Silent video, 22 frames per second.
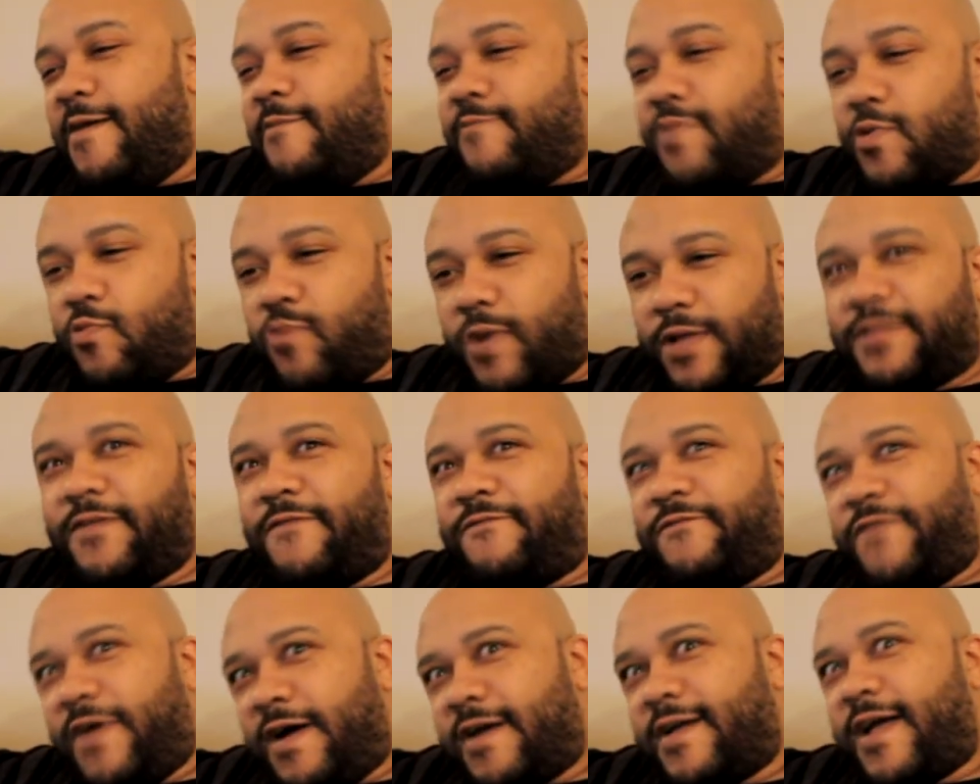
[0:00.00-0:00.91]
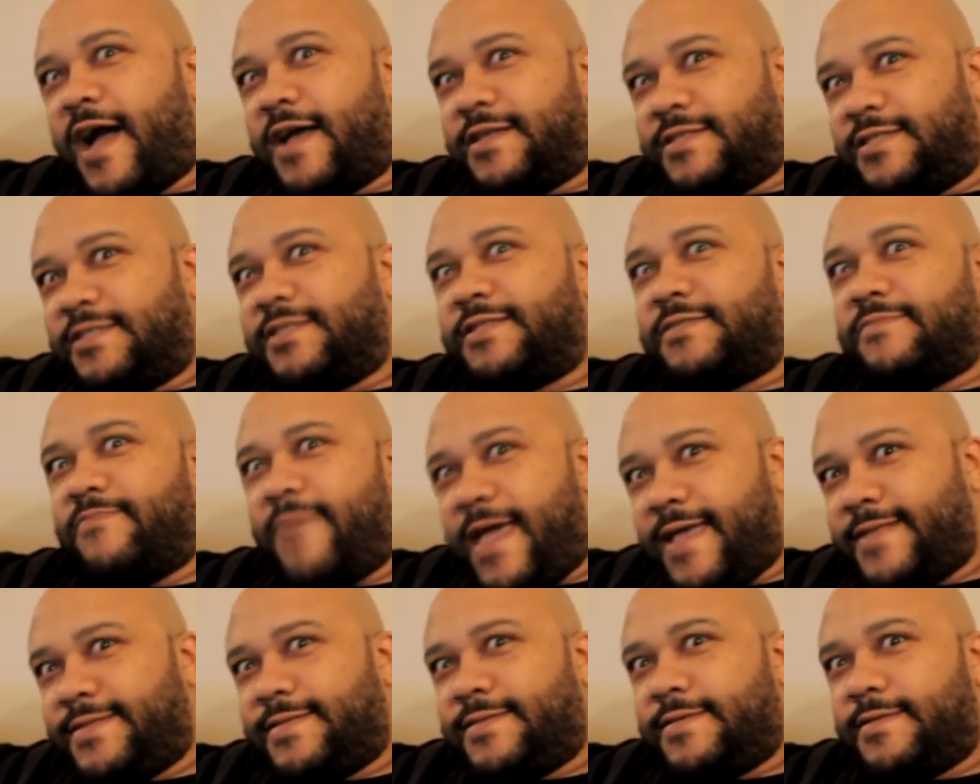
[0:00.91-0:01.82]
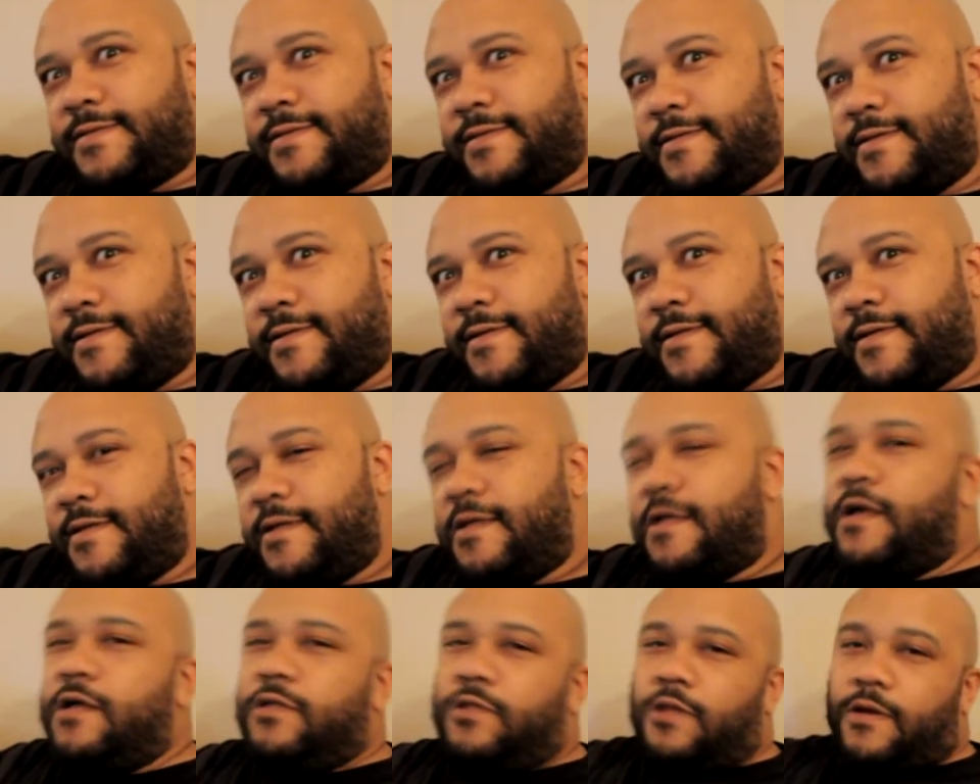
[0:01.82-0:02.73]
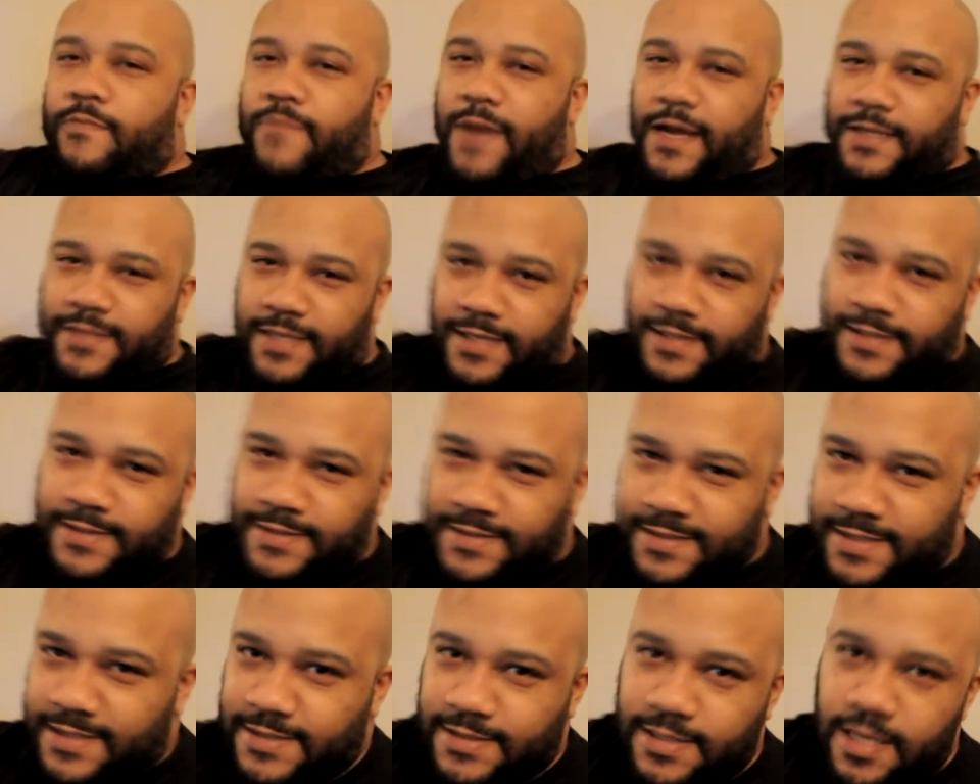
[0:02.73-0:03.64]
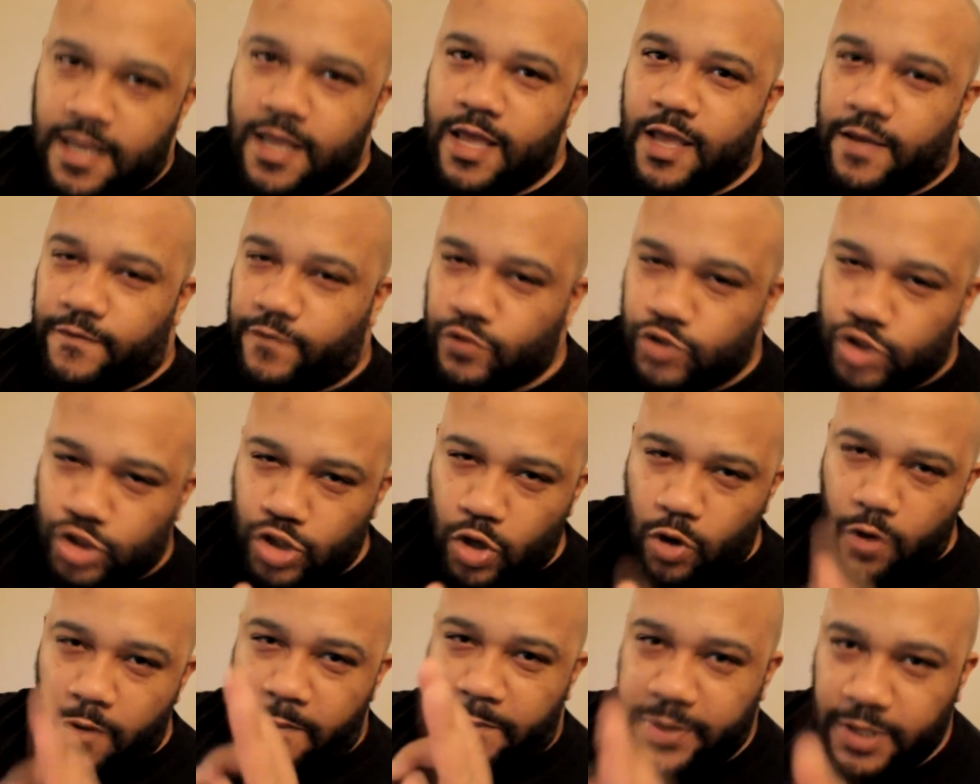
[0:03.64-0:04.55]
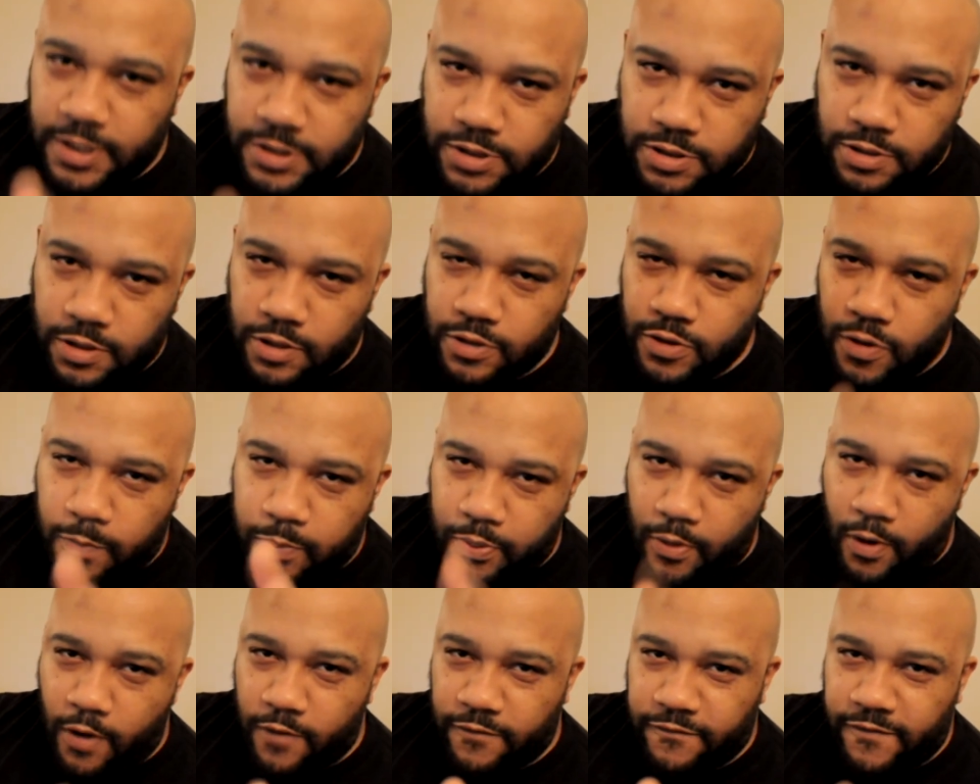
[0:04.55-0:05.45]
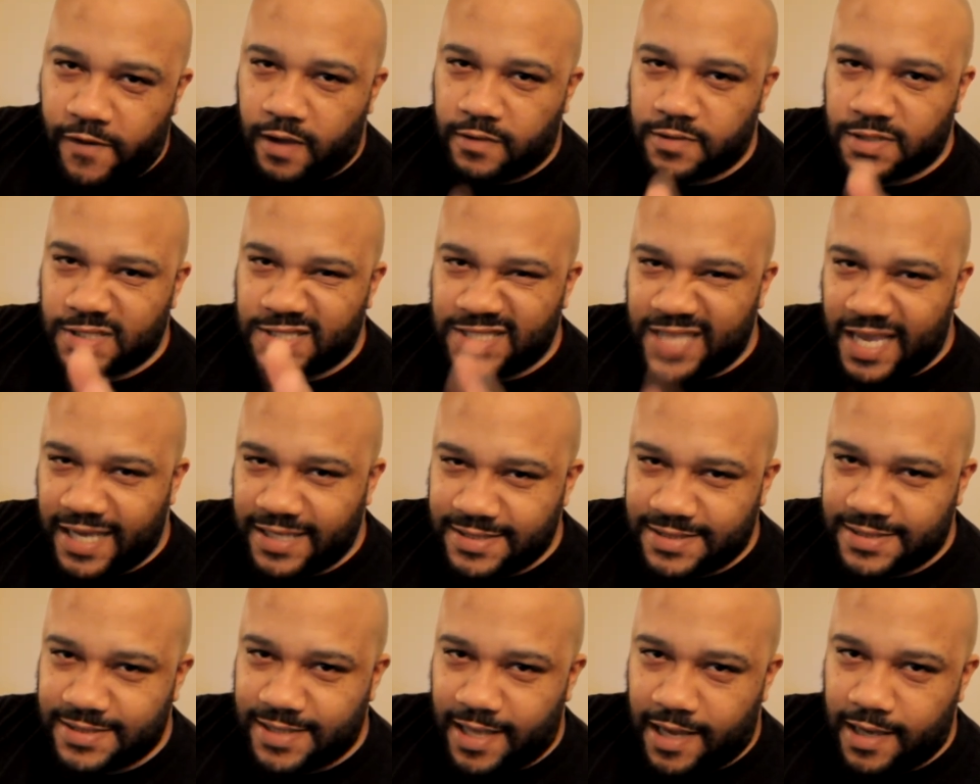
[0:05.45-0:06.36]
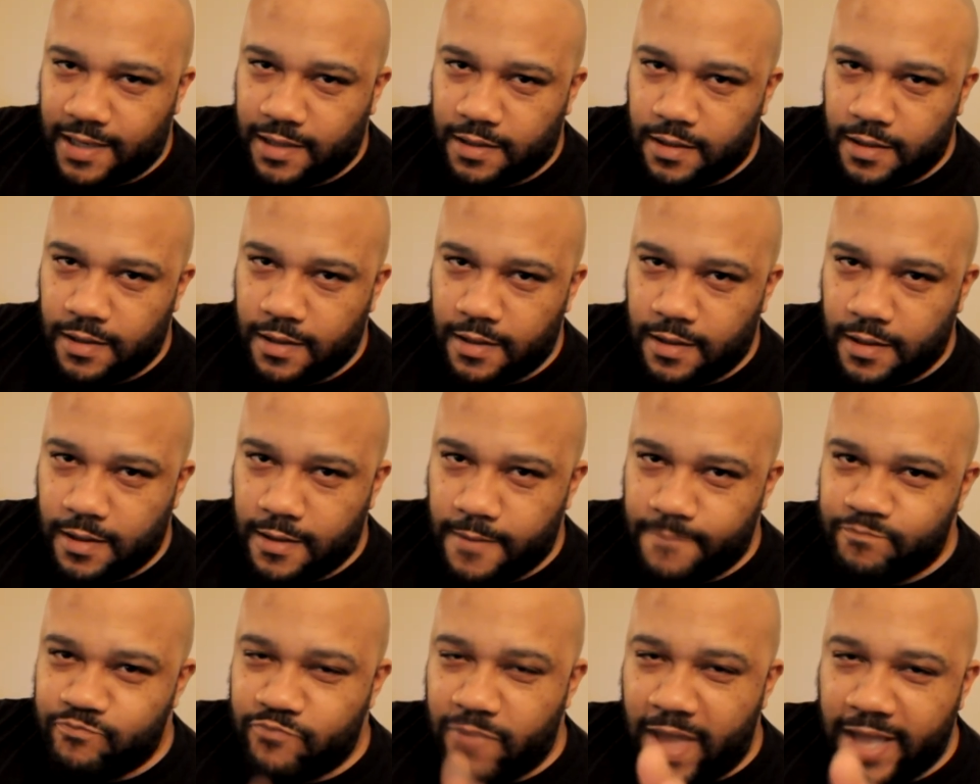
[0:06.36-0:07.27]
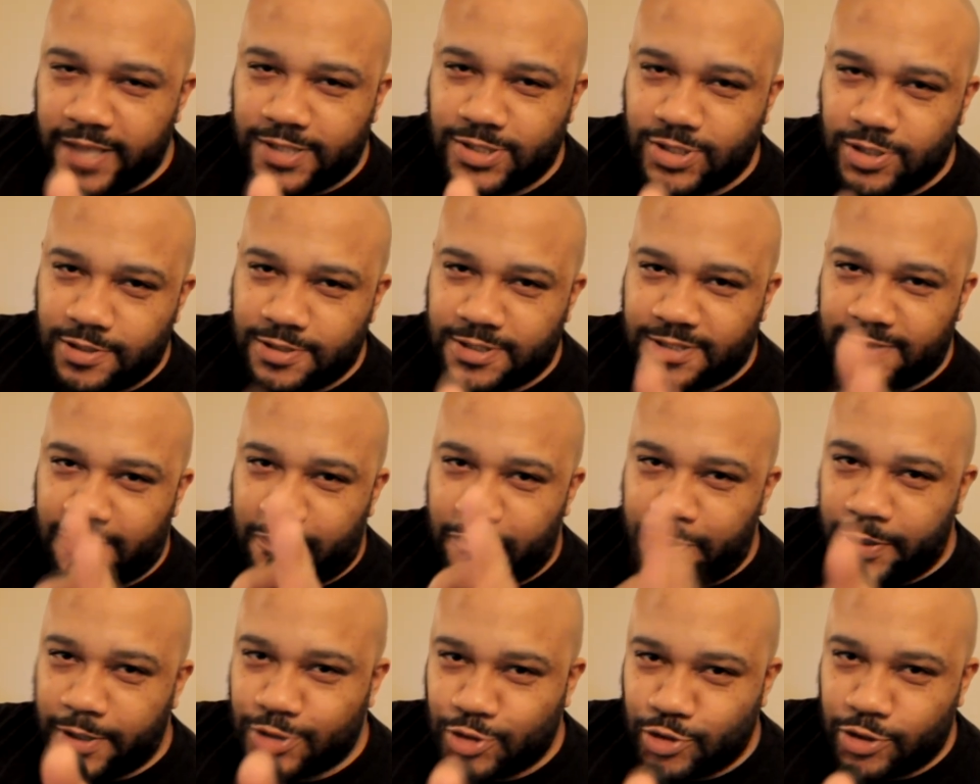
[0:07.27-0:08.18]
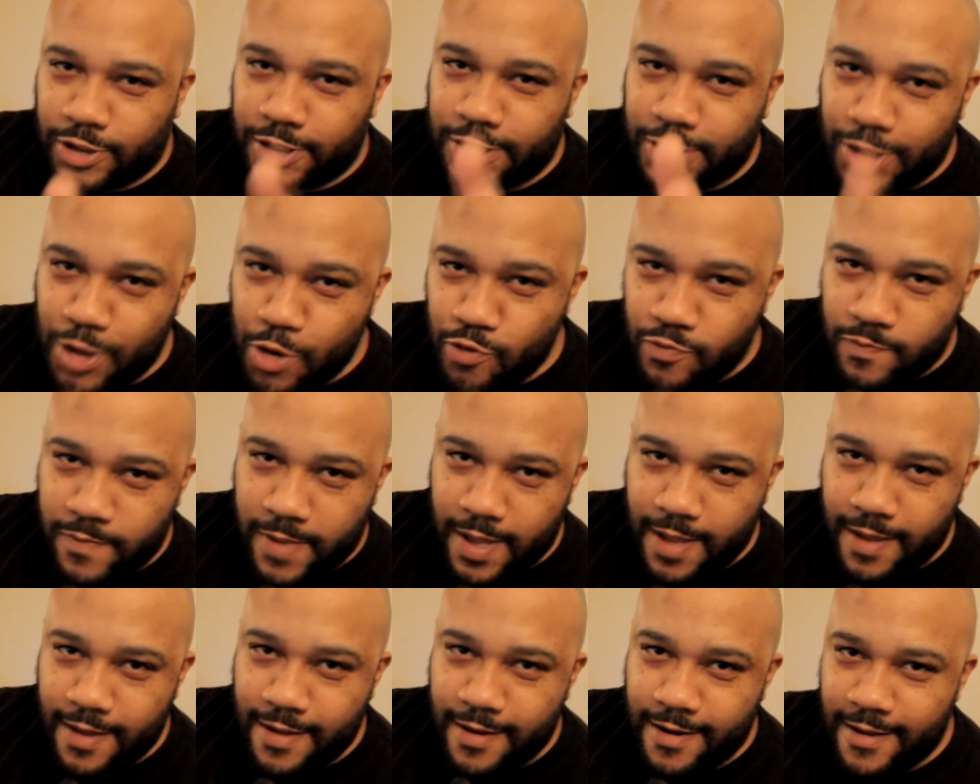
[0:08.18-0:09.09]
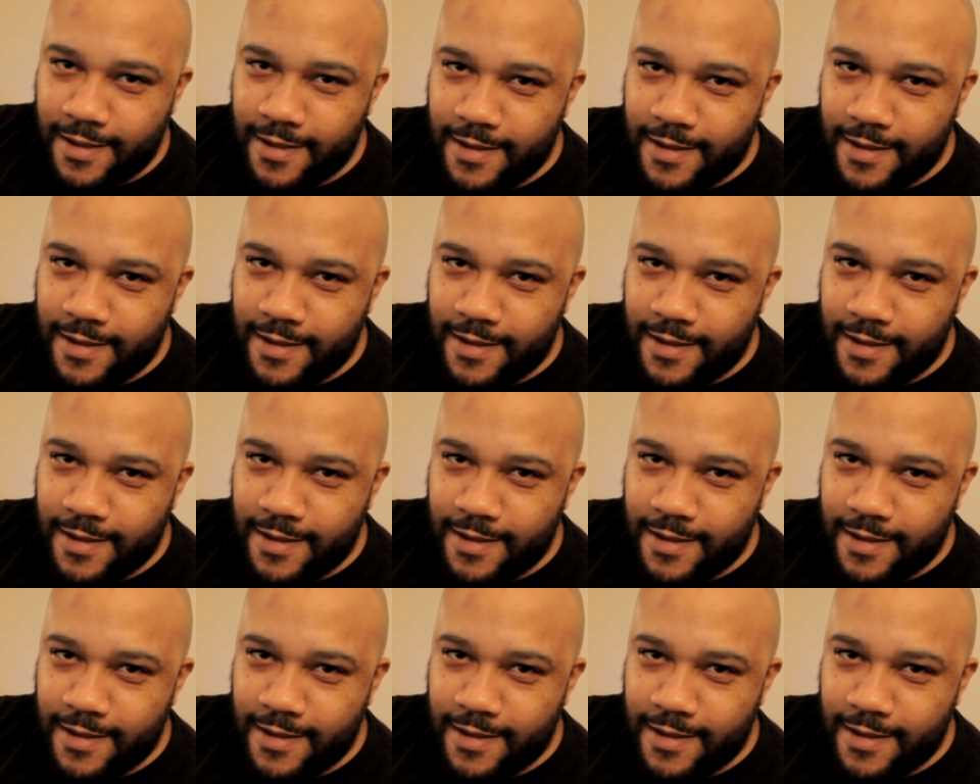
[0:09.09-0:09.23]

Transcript: But what the fuck I just met? Look, my thing is this. If you show a picture on your profile on a dating site, make sure it's the picture of you, man.